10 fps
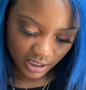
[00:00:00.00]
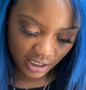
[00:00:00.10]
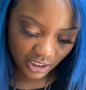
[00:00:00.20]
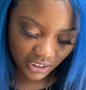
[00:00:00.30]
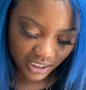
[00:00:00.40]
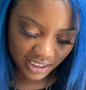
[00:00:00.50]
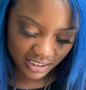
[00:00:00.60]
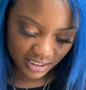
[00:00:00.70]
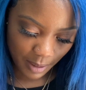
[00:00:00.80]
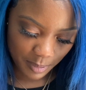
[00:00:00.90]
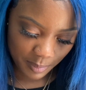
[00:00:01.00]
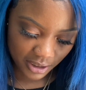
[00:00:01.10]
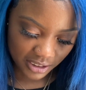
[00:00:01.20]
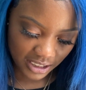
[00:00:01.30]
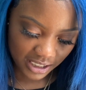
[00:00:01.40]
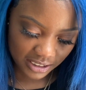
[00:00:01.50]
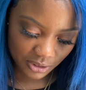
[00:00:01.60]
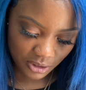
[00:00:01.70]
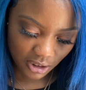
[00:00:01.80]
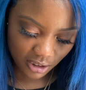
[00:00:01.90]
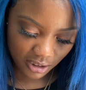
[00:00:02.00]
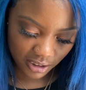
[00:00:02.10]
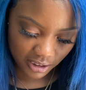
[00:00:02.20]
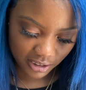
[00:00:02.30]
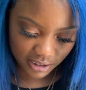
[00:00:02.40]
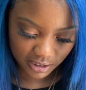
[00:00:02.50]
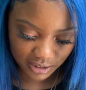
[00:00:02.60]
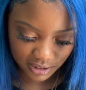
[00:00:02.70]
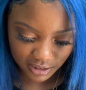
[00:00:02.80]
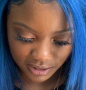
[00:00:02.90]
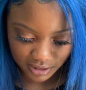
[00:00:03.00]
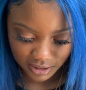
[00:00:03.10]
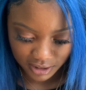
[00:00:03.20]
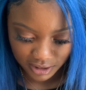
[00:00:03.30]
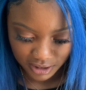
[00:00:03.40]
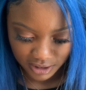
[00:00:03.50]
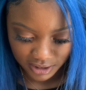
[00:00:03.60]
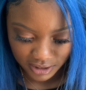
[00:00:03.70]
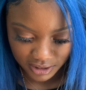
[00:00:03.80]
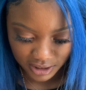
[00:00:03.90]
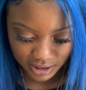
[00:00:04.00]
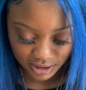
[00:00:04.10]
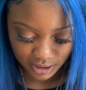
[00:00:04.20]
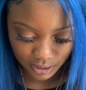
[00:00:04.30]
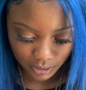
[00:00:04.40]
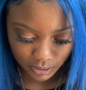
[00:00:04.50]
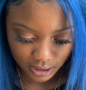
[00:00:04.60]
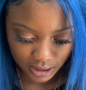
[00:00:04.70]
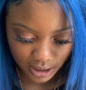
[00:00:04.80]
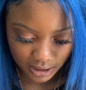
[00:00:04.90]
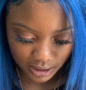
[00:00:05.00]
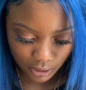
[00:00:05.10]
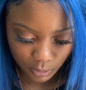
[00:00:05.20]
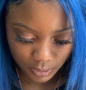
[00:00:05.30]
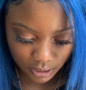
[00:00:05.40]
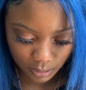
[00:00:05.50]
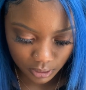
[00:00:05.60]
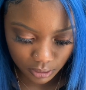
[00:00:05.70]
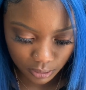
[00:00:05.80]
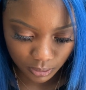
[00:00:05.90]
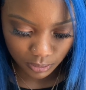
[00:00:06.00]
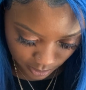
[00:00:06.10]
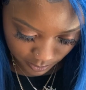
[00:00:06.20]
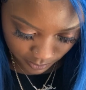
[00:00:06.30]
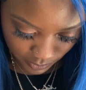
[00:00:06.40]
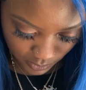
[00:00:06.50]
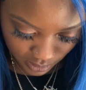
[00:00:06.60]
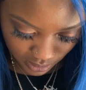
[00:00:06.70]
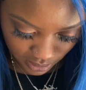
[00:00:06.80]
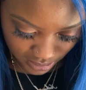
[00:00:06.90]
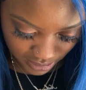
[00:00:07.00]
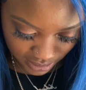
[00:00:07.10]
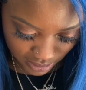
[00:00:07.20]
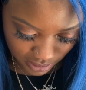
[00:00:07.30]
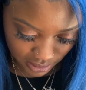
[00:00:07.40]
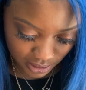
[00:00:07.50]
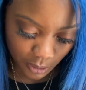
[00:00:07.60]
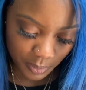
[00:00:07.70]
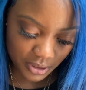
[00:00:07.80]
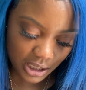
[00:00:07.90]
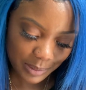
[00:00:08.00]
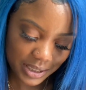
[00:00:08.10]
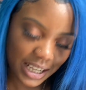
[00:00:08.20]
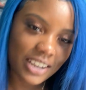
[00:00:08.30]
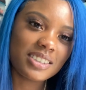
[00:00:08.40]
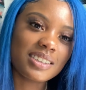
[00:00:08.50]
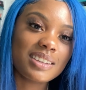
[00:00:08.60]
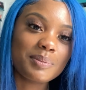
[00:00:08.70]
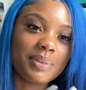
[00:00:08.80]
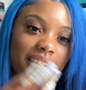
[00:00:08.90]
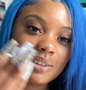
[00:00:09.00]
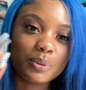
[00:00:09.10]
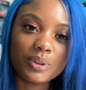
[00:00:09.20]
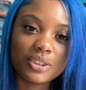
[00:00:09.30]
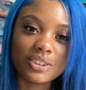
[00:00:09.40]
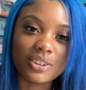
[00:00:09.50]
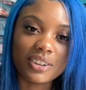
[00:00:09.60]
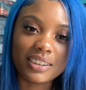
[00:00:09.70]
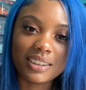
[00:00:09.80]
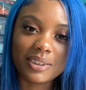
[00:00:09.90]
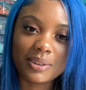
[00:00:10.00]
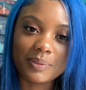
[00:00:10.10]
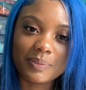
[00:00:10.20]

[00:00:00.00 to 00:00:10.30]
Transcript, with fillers: Oh, and it says happy birthday like a little card. That's cute. And I think it opens up too. It opens up and actually says best wishes on there.